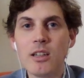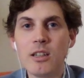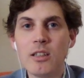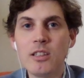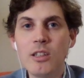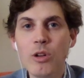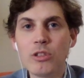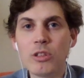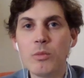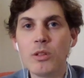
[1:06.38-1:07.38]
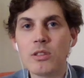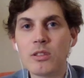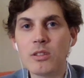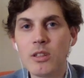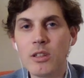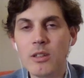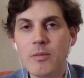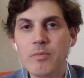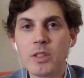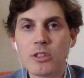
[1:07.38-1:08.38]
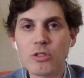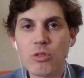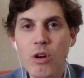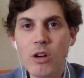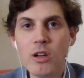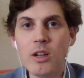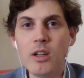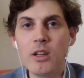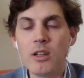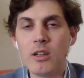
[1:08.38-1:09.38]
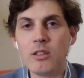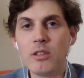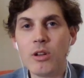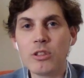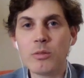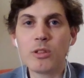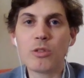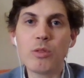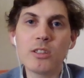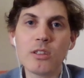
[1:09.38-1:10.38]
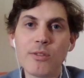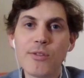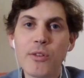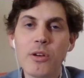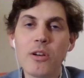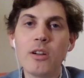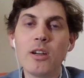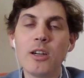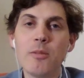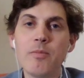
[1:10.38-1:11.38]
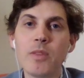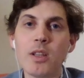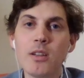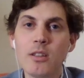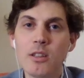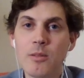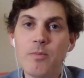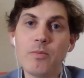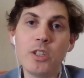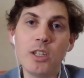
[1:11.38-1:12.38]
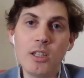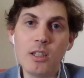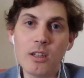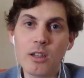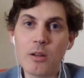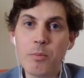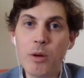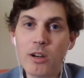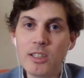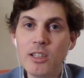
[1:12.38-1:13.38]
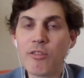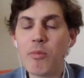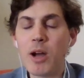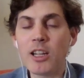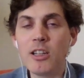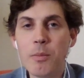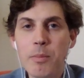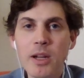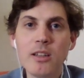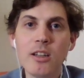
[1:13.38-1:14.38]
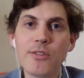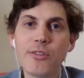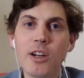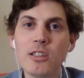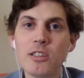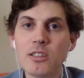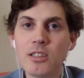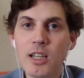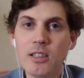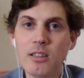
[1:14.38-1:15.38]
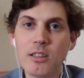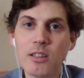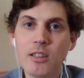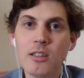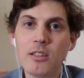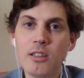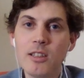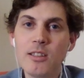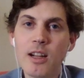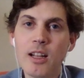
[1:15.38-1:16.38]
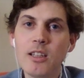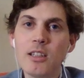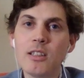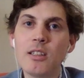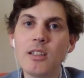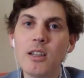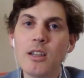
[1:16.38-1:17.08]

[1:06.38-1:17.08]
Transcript: uh, the ultimate um, straw, uh, the ultimate reason for um, um, the uh, party of Marine Le Pen in France and the Italian